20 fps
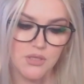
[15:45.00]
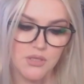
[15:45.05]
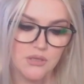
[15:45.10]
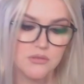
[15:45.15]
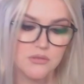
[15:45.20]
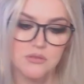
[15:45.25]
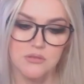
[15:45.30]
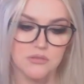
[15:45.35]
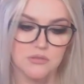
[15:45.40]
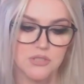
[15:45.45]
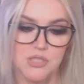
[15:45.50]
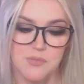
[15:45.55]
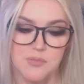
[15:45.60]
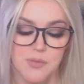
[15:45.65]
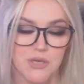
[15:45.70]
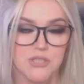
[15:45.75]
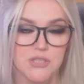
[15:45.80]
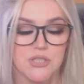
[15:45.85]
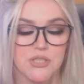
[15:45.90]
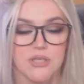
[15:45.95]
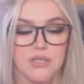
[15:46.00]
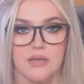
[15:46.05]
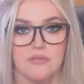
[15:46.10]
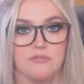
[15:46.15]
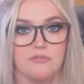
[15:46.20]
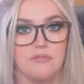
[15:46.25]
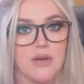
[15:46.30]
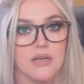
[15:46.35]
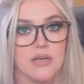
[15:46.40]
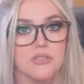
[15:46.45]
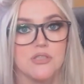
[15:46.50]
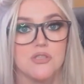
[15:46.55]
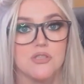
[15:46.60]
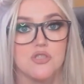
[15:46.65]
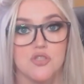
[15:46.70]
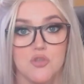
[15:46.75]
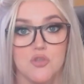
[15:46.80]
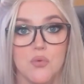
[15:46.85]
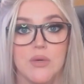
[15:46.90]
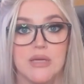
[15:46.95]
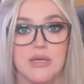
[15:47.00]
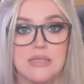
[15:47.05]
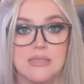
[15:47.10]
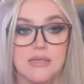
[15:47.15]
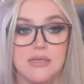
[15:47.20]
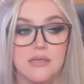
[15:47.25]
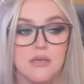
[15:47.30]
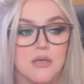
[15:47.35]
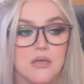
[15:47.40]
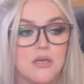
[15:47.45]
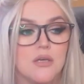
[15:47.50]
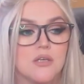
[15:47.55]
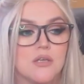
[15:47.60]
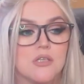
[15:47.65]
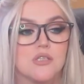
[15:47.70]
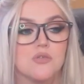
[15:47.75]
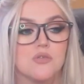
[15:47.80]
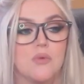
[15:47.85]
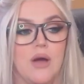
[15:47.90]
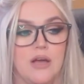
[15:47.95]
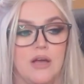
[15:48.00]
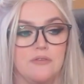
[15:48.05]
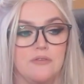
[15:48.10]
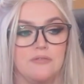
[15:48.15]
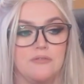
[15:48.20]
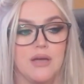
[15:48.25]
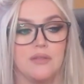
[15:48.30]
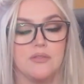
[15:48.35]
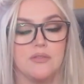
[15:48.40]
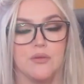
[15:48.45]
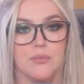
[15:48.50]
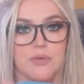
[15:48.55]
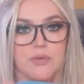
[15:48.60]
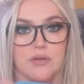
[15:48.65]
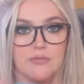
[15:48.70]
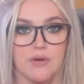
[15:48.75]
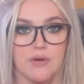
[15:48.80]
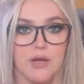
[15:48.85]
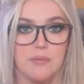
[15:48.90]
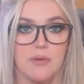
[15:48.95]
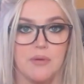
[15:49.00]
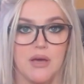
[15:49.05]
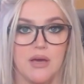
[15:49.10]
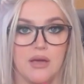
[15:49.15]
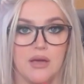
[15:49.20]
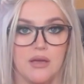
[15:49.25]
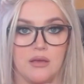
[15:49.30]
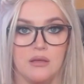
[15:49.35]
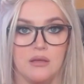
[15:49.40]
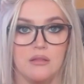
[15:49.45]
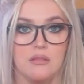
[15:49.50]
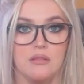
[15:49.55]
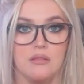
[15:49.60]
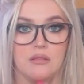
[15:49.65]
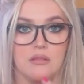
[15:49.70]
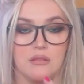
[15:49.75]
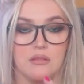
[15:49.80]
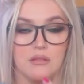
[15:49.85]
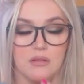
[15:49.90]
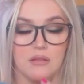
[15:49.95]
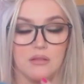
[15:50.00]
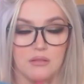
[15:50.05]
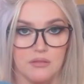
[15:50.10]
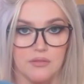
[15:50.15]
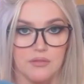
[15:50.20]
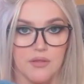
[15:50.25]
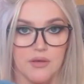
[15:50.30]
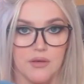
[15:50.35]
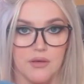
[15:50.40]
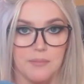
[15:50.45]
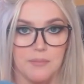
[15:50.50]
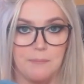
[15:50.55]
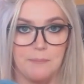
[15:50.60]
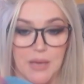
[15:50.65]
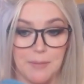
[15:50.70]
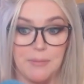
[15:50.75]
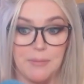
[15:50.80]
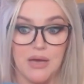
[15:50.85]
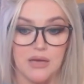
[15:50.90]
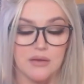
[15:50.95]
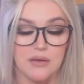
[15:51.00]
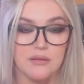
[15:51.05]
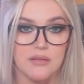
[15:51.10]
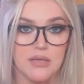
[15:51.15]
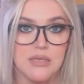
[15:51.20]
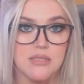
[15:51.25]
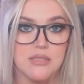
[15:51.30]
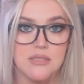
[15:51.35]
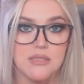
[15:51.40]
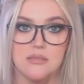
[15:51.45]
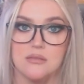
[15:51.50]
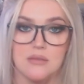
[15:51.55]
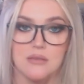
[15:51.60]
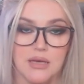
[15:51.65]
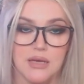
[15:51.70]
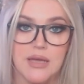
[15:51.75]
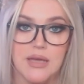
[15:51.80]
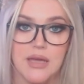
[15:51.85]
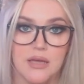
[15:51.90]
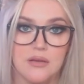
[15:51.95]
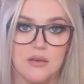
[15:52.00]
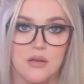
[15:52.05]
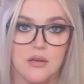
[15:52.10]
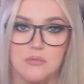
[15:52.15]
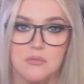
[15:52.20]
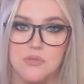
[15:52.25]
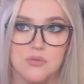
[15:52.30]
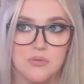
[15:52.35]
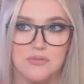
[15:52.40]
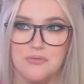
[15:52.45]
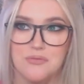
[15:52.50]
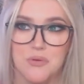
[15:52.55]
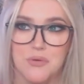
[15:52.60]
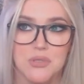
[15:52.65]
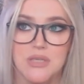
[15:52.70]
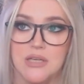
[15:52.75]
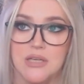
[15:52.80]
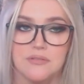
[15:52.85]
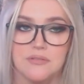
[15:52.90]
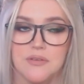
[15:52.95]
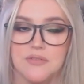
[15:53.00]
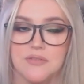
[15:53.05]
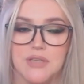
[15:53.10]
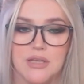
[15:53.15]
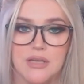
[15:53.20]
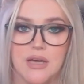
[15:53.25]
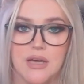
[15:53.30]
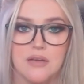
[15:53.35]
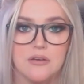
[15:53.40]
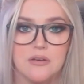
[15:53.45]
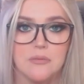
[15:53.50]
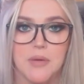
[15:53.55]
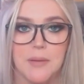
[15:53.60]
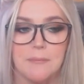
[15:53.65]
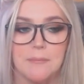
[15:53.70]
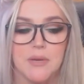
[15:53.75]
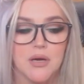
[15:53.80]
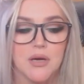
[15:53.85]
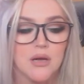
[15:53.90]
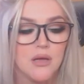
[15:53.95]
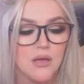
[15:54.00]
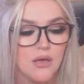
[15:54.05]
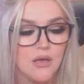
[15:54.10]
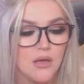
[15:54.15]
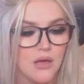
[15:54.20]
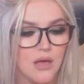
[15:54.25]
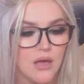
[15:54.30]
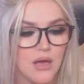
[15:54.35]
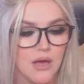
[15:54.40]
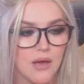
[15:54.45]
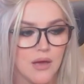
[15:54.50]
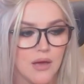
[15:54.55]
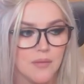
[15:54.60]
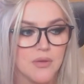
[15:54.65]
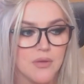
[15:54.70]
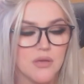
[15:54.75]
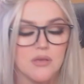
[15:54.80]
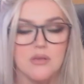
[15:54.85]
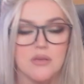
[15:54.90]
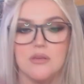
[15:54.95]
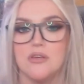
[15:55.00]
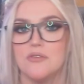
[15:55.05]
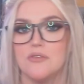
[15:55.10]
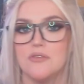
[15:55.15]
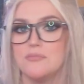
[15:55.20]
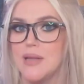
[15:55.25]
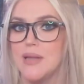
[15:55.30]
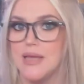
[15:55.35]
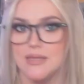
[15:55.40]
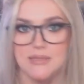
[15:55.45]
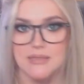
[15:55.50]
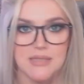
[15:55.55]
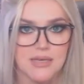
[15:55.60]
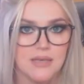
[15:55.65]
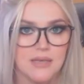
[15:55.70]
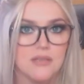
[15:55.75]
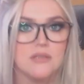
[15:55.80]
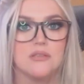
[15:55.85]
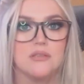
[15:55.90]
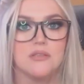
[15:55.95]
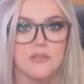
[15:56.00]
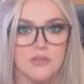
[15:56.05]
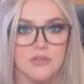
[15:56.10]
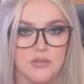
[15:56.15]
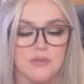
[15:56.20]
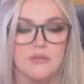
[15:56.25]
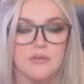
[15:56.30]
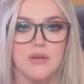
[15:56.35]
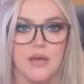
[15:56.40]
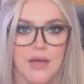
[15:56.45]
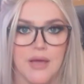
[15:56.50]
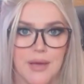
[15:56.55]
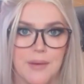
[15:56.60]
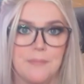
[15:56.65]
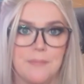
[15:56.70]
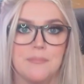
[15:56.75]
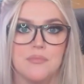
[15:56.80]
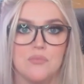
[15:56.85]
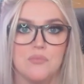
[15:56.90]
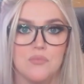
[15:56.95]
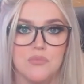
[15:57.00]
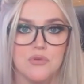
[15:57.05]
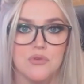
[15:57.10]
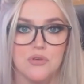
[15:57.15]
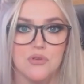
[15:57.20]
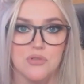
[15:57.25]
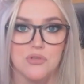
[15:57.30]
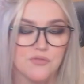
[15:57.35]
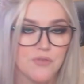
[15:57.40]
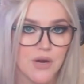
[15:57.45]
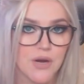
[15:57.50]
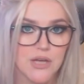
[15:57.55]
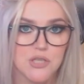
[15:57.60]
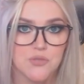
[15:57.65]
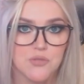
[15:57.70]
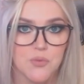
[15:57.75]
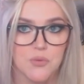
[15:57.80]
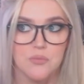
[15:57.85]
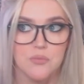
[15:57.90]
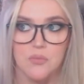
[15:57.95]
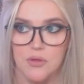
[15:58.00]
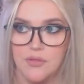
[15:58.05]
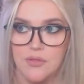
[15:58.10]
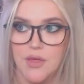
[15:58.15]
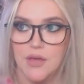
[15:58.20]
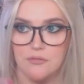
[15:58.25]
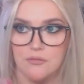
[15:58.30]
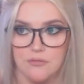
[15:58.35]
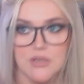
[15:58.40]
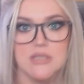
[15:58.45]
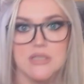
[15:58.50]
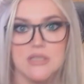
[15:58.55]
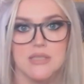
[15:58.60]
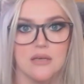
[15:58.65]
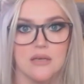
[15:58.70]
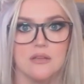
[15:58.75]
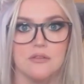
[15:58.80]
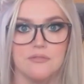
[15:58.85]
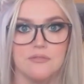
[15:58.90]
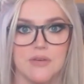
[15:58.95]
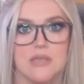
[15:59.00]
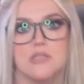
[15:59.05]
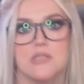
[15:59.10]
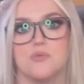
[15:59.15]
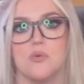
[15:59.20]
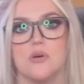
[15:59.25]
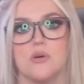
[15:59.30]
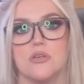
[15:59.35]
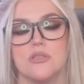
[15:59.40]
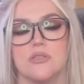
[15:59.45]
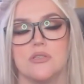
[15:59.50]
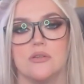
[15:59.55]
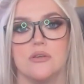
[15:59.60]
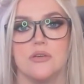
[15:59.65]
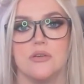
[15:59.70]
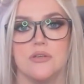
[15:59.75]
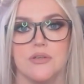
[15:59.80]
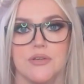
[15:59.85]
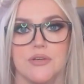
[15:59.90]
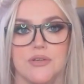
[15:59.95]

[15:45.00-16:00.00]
Just because you can get infections so easy. So I find that whenever I buy the big pack of these, again it comes with 14 or 15, I can't remember, you've plenty to use a fresh one with every single face wash that you're doing.